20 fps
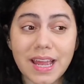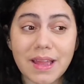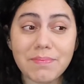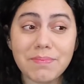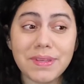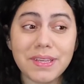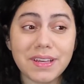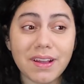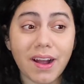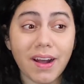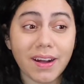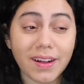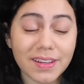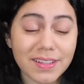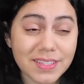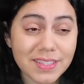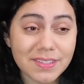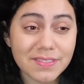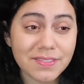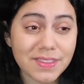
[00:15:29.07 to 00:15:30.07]
And
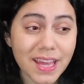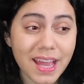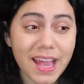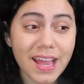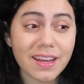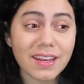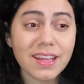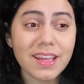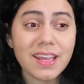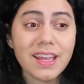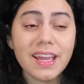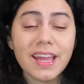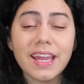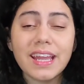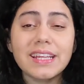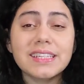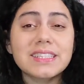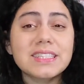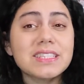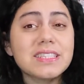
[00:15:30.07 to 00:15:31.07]
because of that,
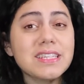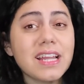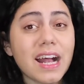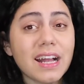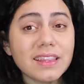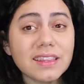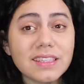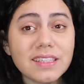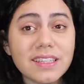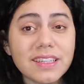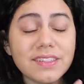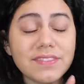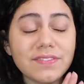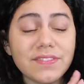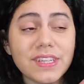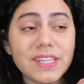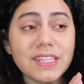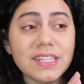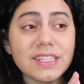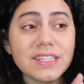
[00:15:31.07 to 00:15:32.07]
it's not the
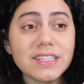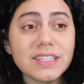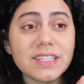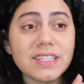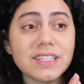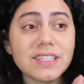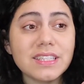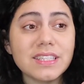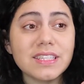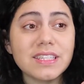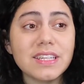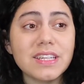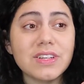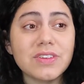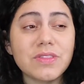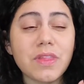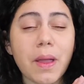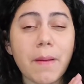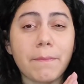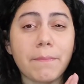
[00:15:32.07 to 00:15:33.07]
conveniences in
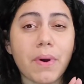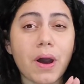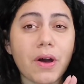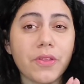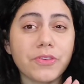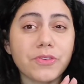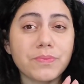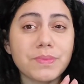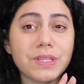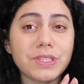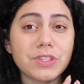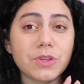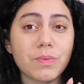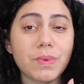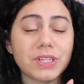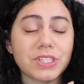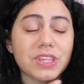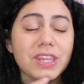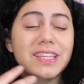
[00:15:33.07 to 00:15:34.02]
here that bother me so much.